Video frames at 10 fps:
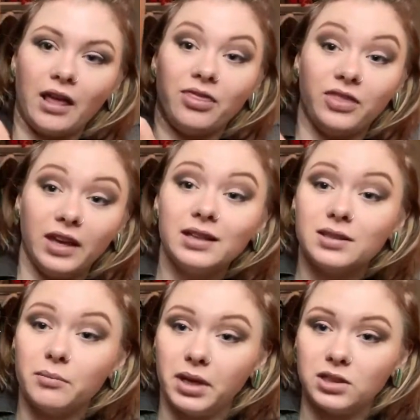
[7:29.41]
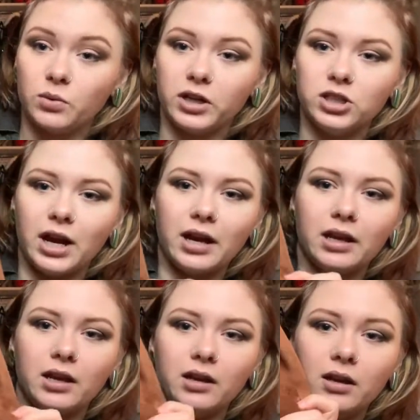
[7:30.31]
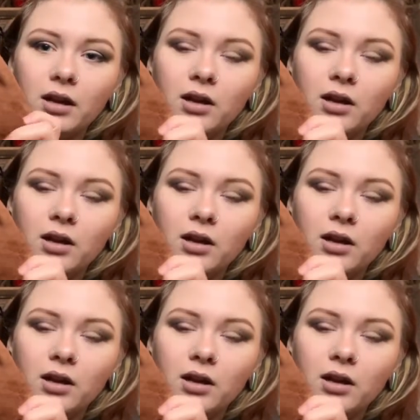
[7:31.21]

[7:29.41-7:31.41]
I think it's a menswear jacket.